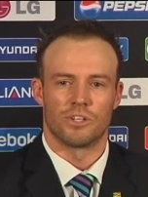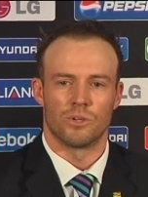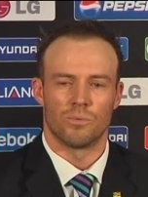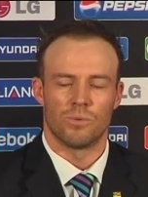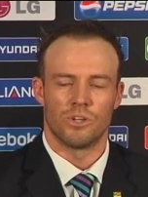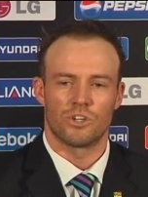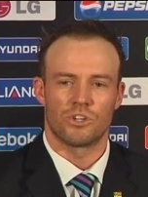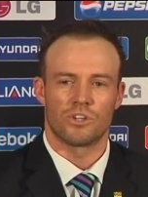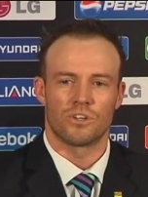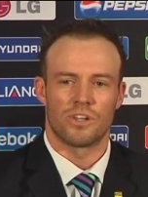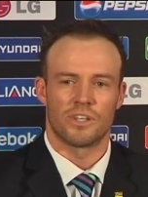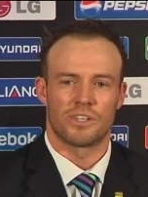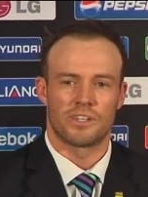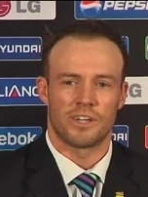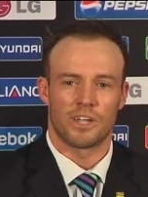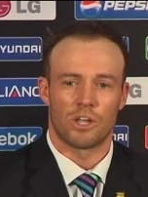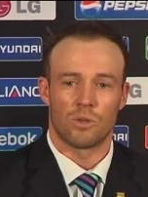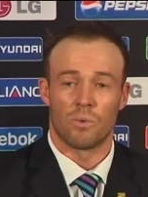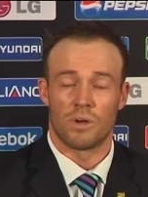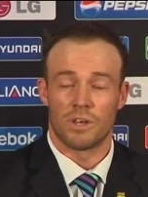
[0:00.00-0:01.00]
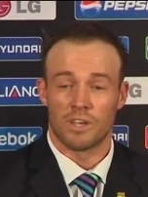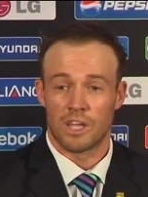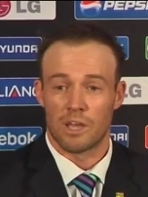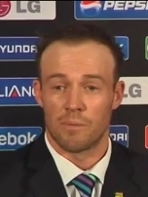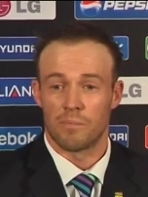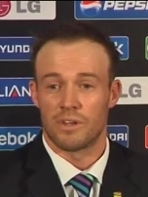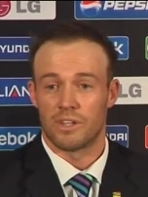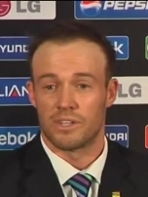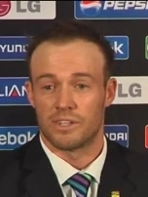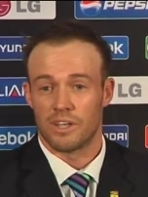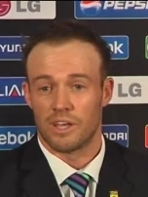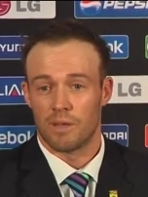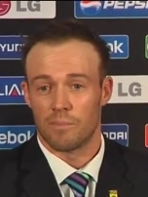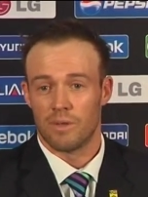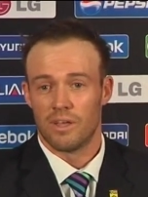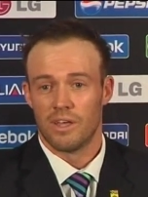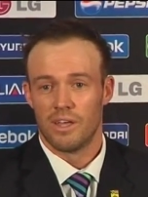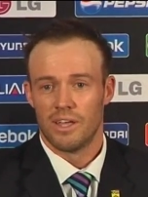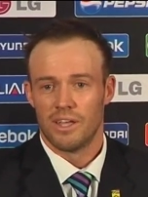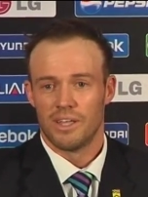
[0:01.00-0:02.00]
So we're just going to take it one game at a time,
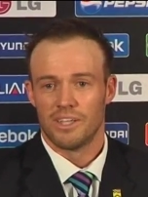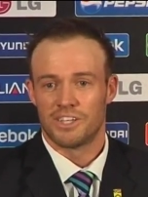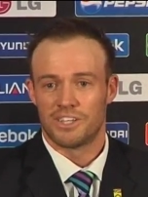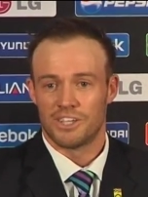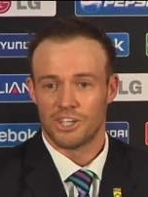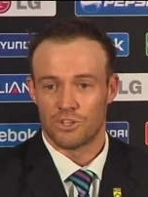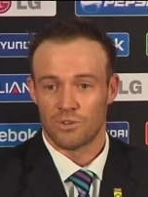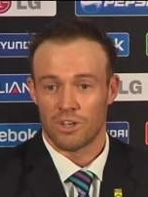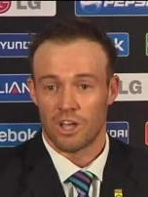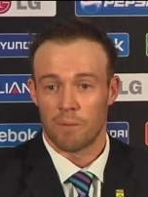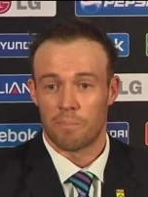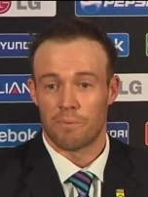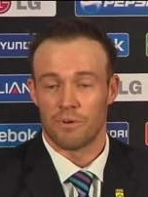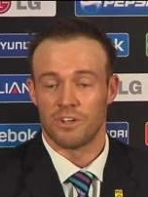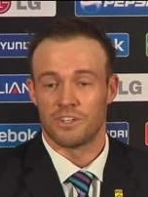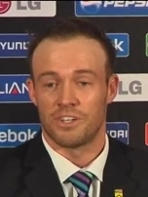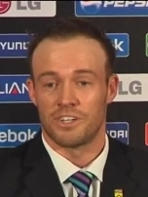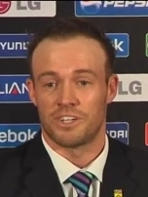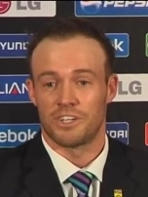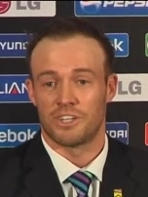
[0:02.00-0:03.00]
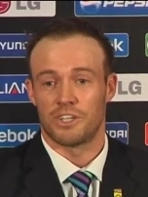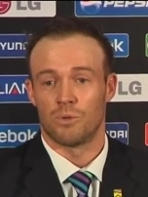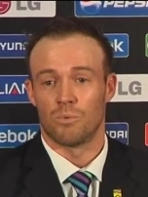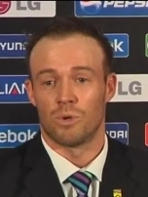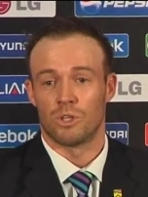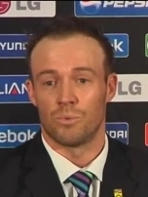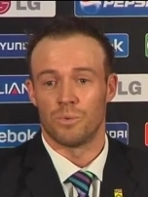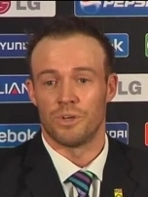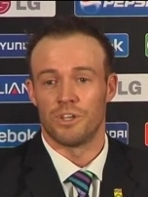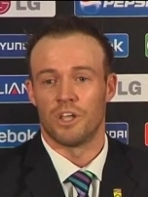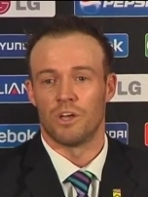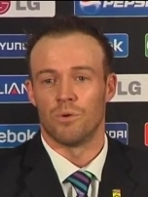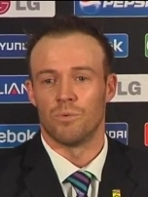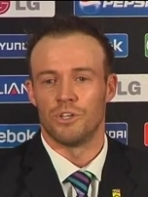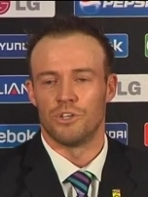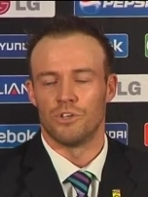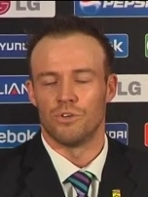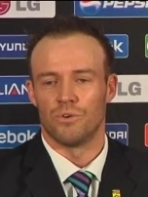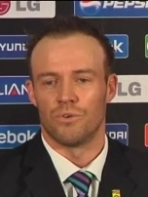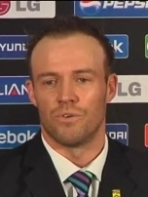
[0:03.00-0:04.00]
stick to our processes and what we know we
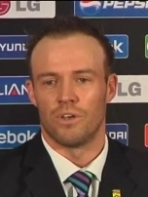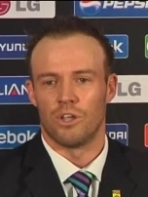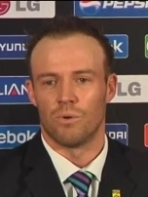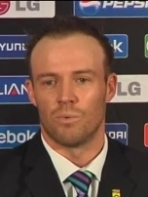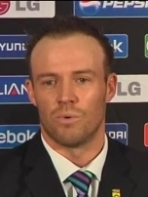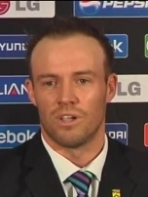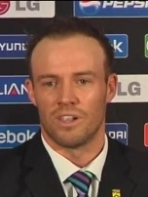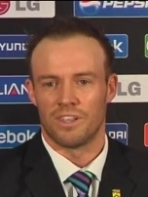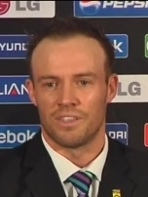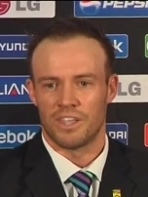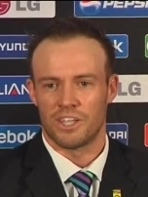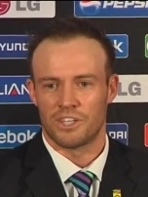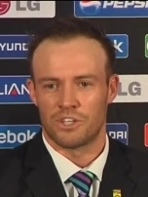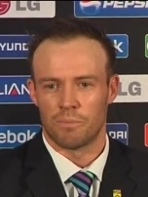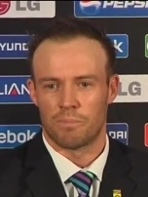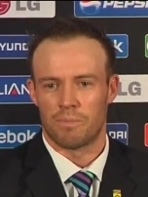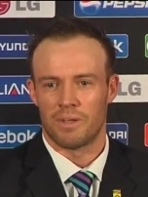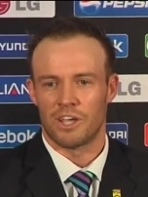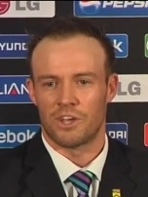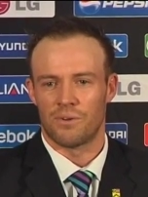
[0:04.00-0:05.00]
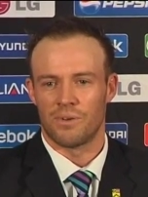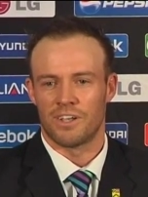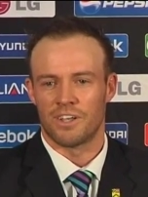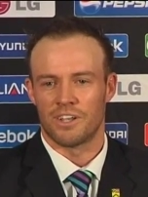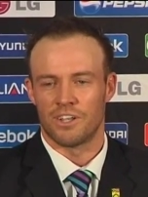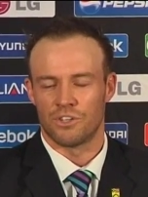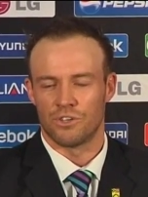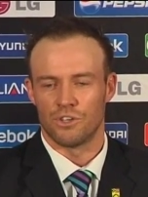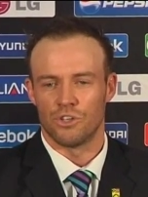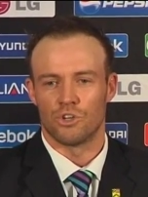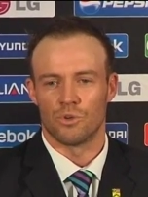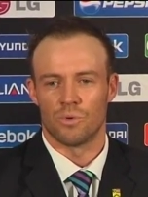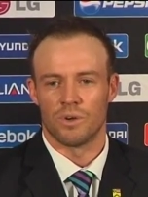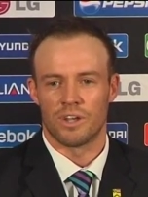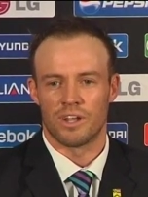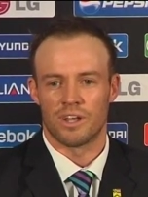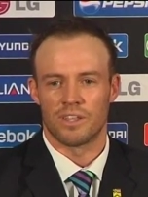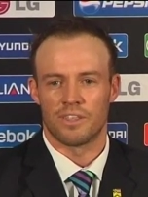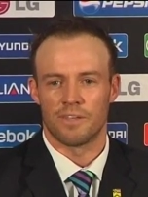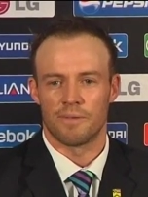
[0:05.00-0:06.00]
do really well, and that's to play cricket and to enjoy
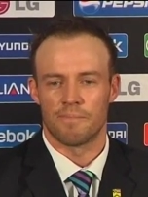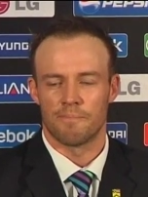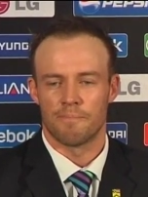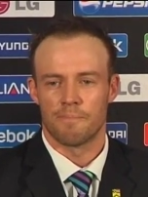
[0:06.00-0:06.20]
it out there.